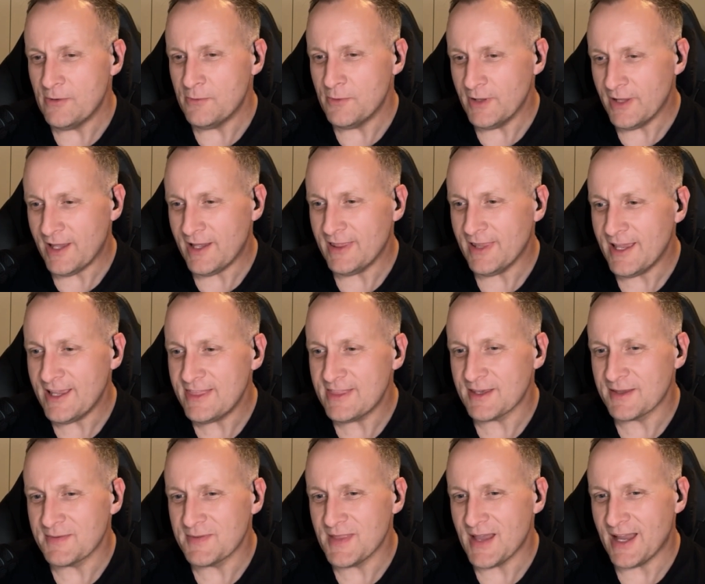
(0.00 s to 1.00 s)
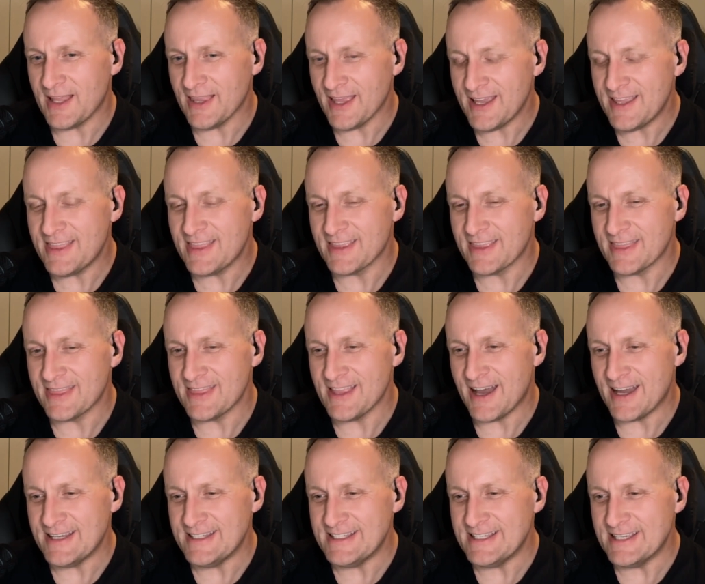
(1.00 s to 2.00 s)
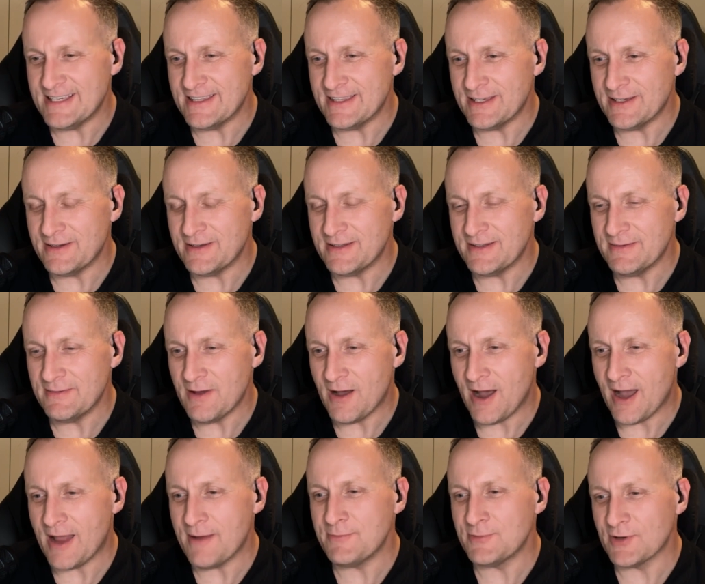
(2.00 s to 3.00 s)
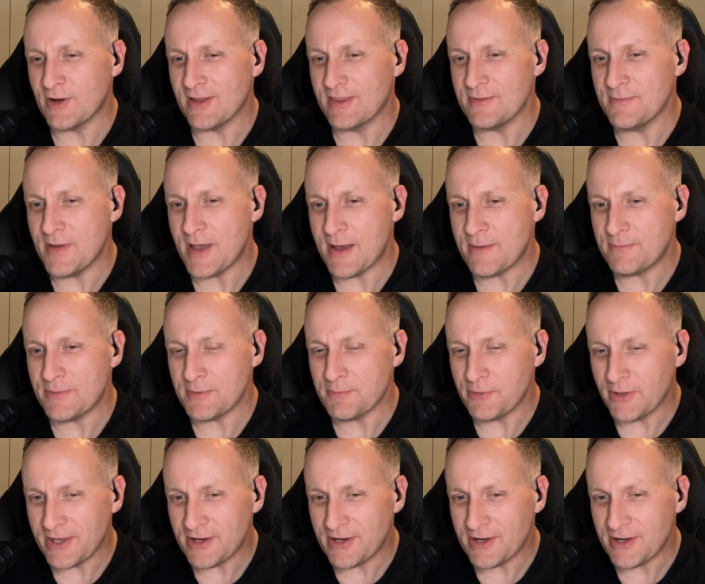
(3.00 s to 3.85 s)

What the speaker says: Well, I like the idea that I'm drawing the map.